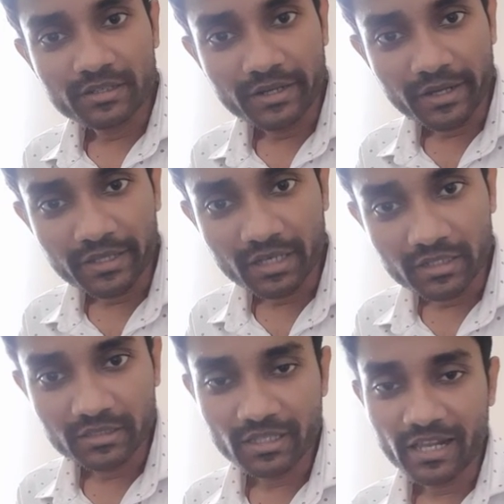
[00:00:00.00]
creating
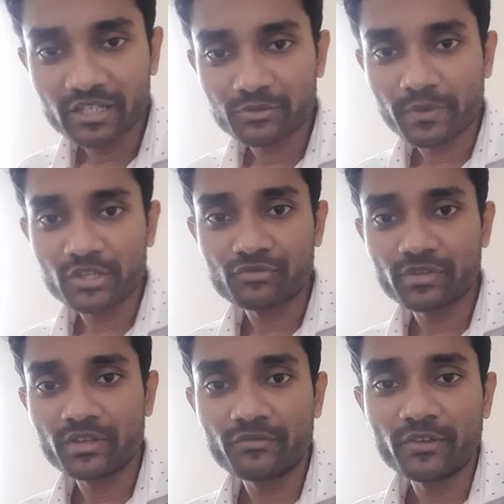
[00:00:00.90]
another landing page,
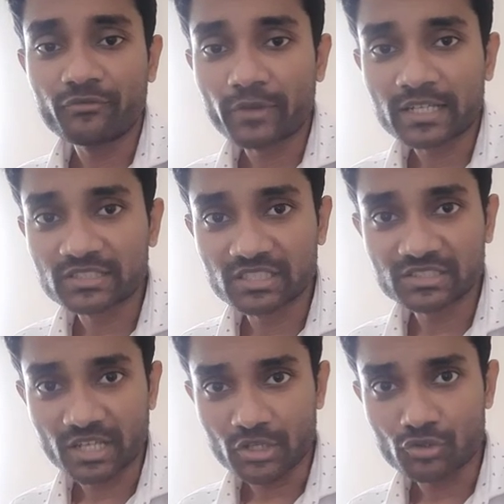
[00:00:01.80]
we fix
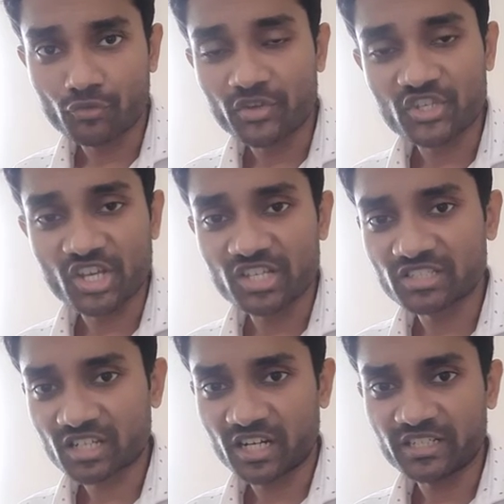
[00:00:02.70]
this issue, we
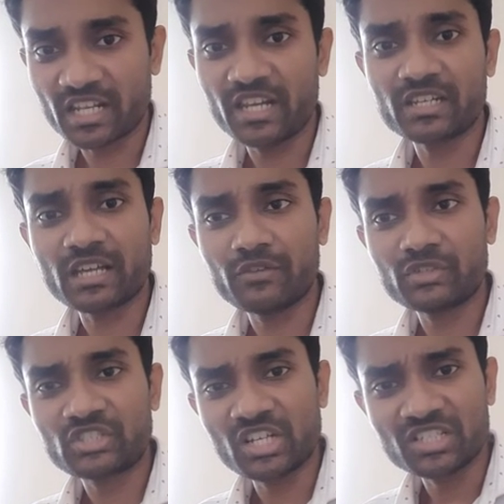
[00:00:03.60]
change the content and
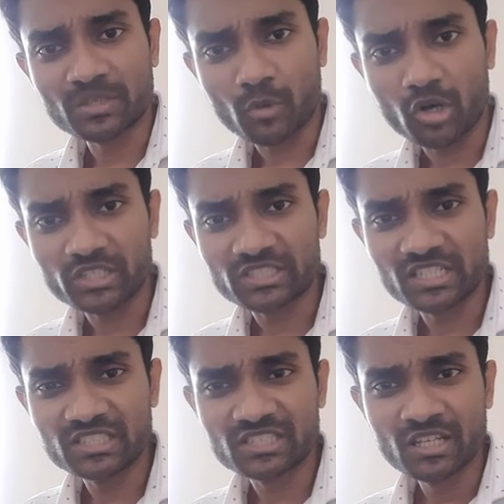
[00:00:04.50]
we change the
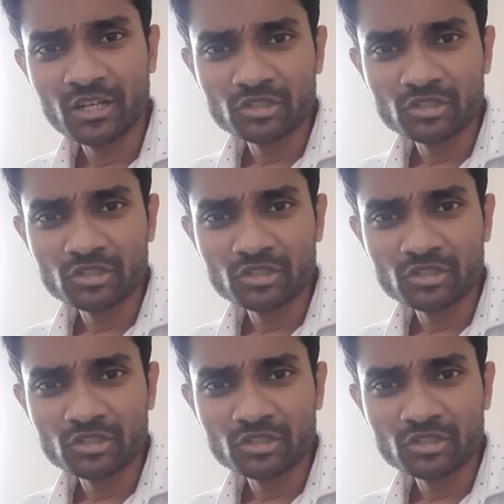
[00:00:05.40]
policies.